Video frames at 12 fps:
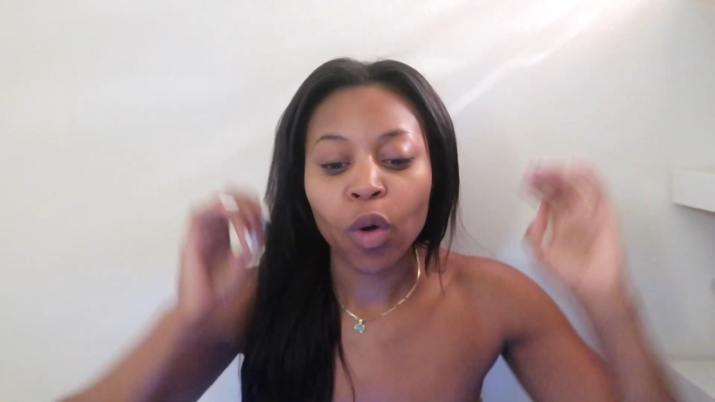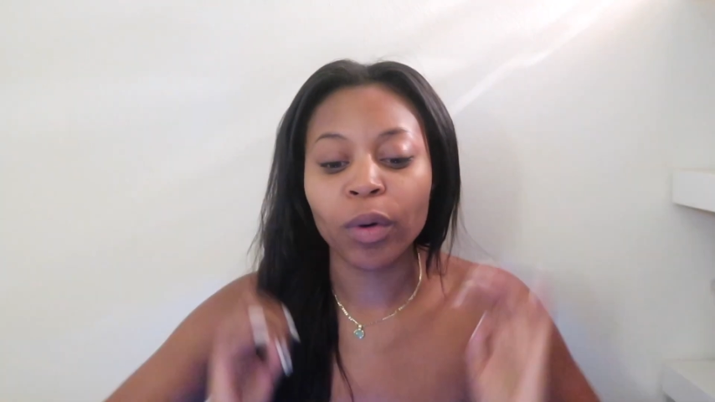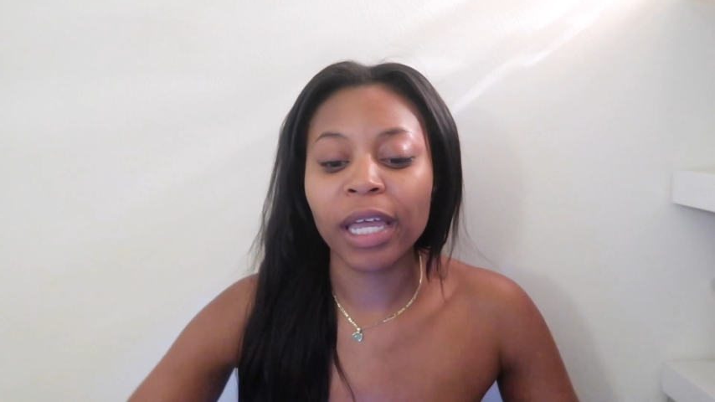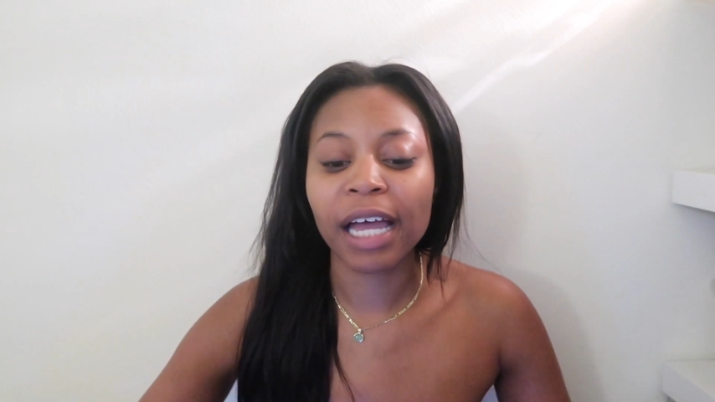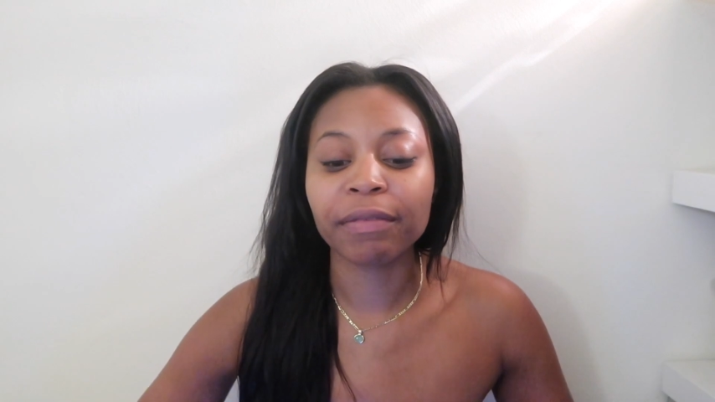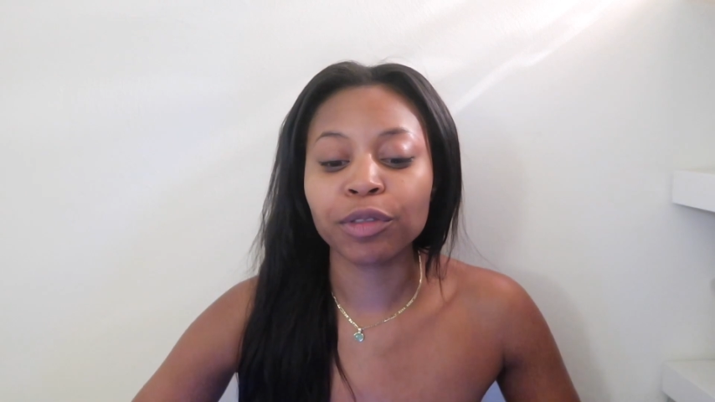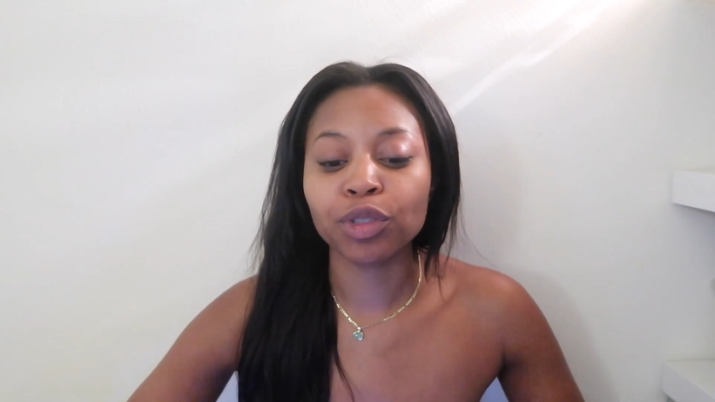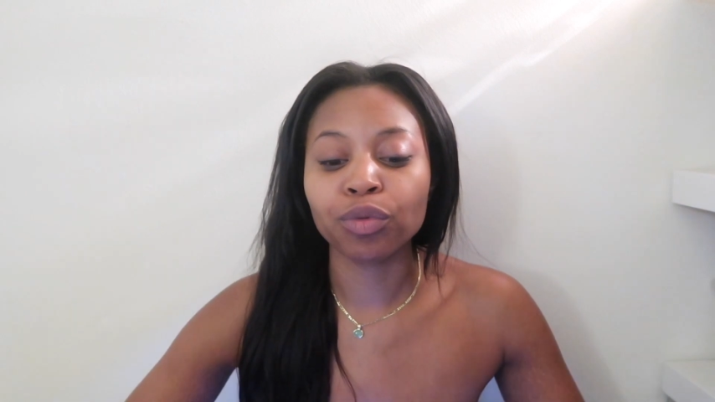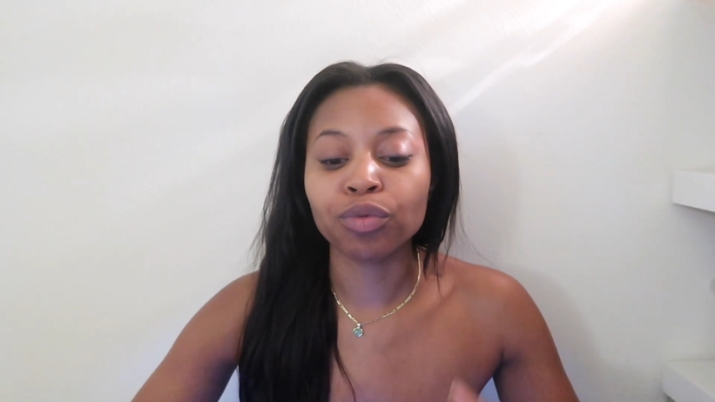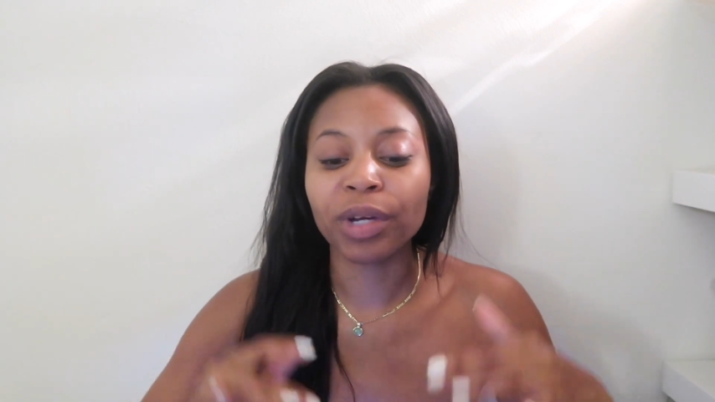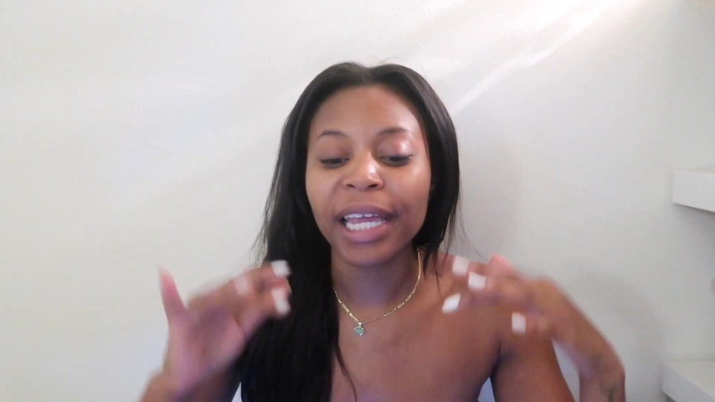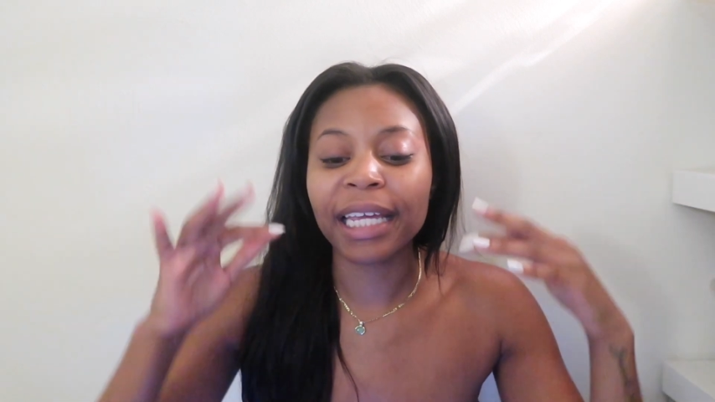We have to
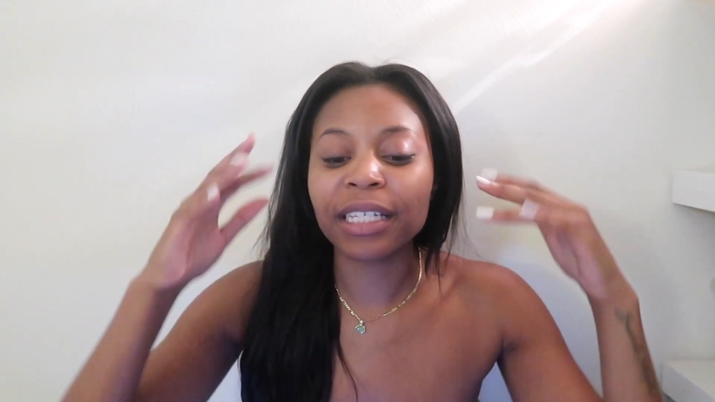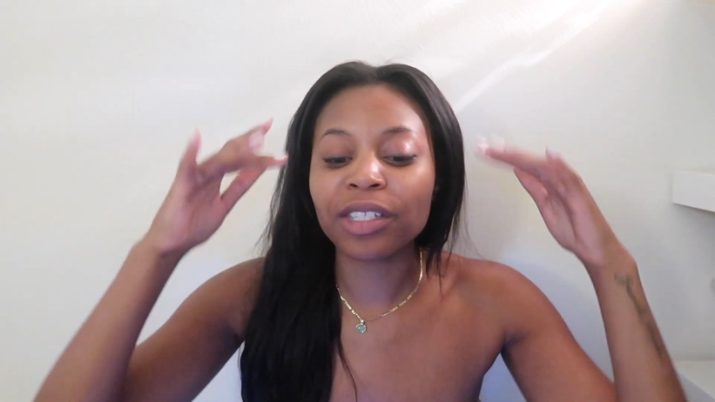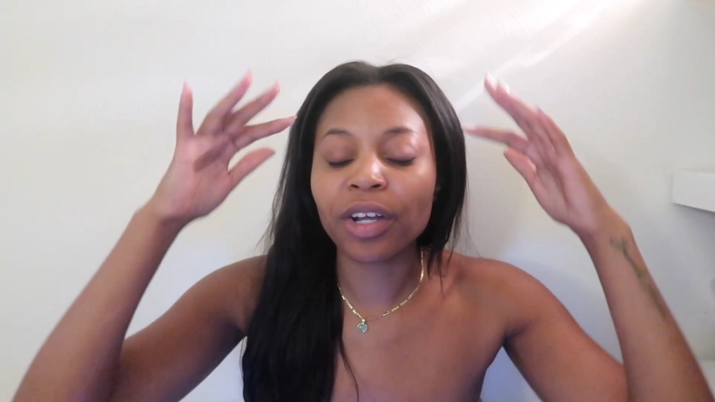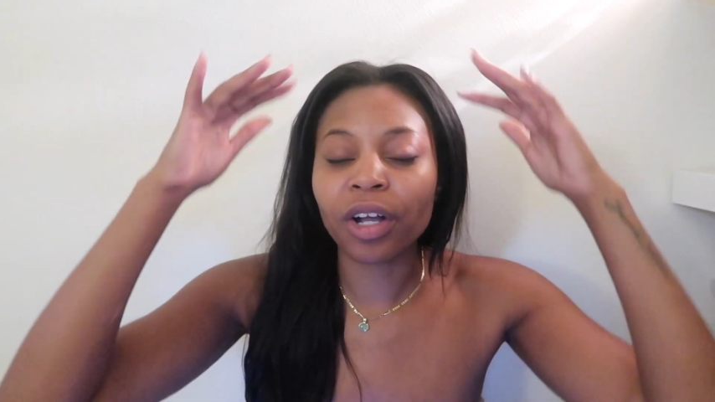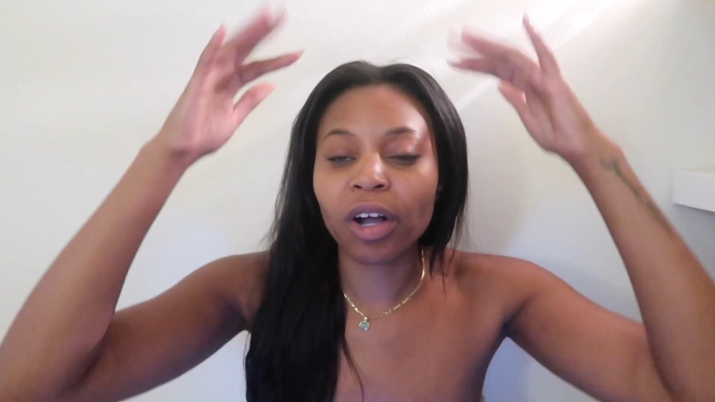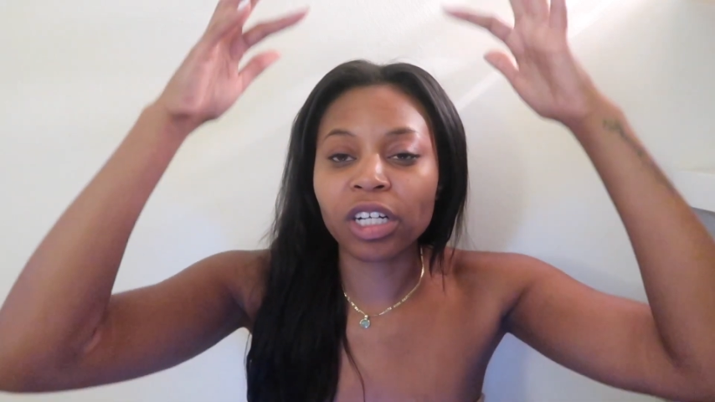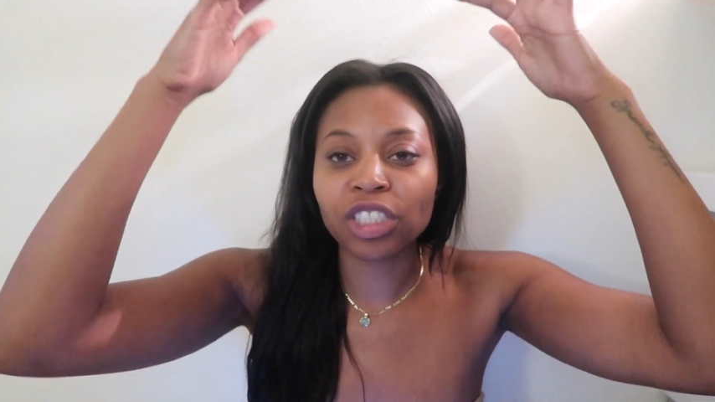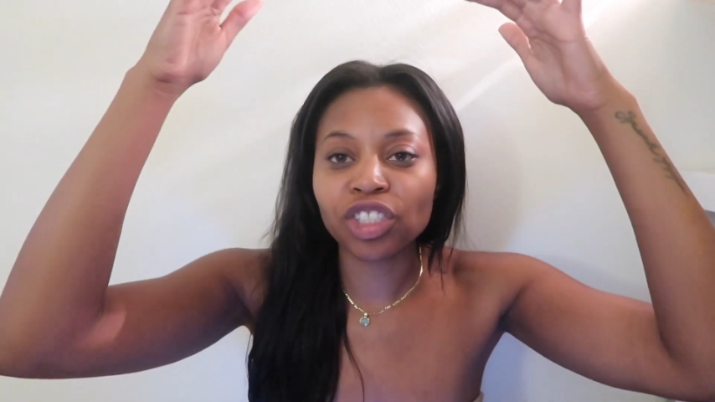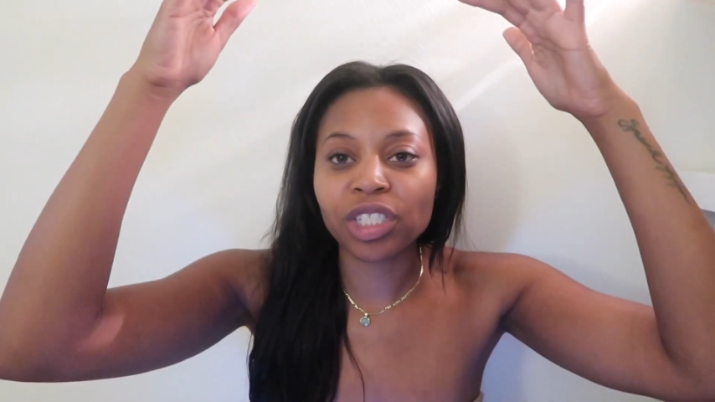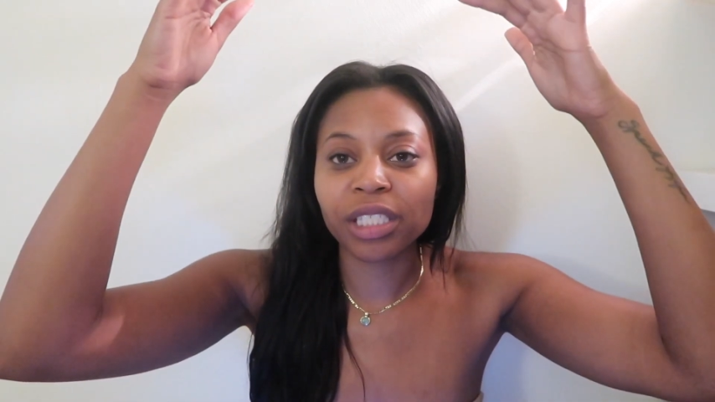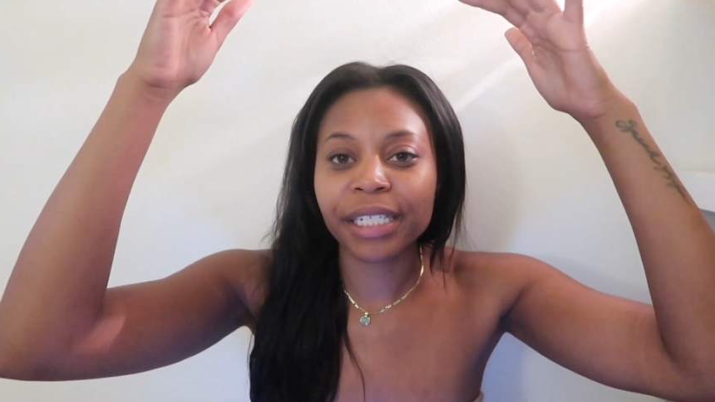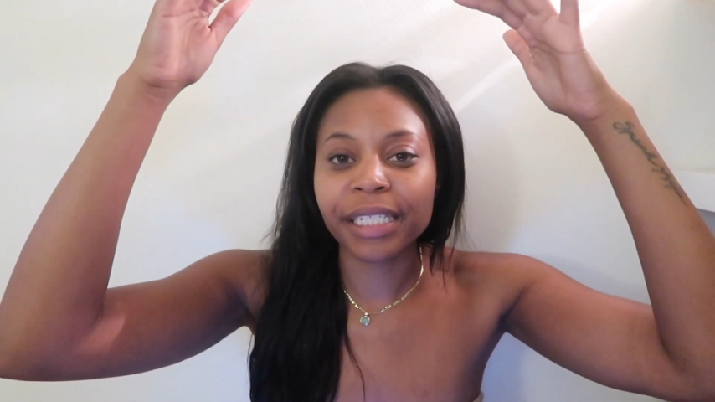raise our
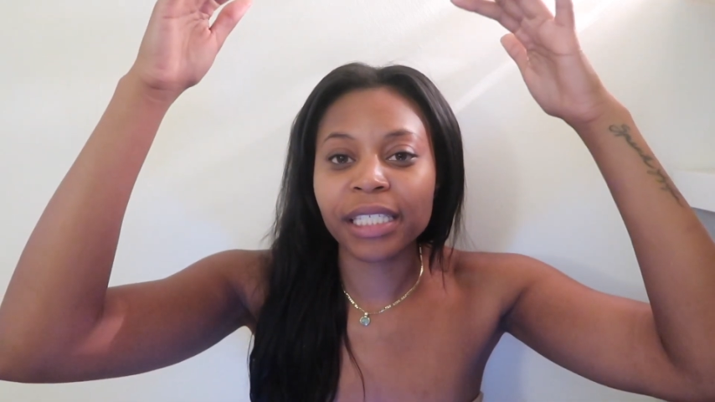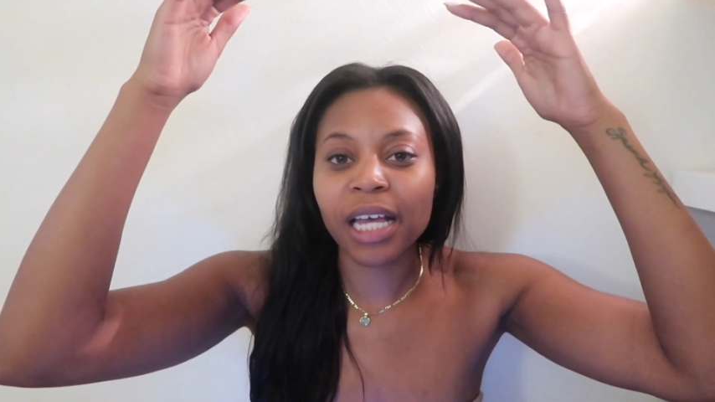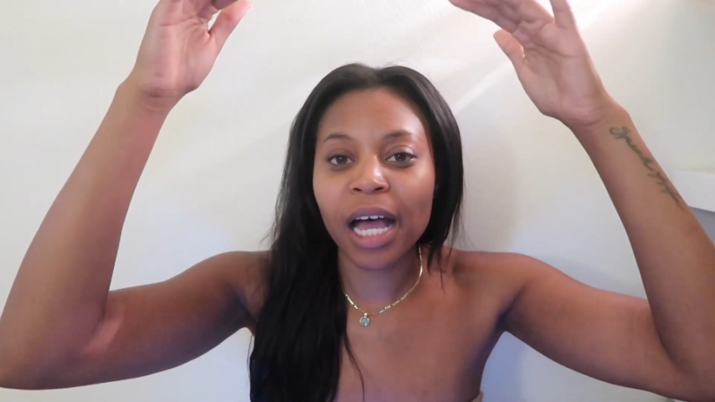consciousness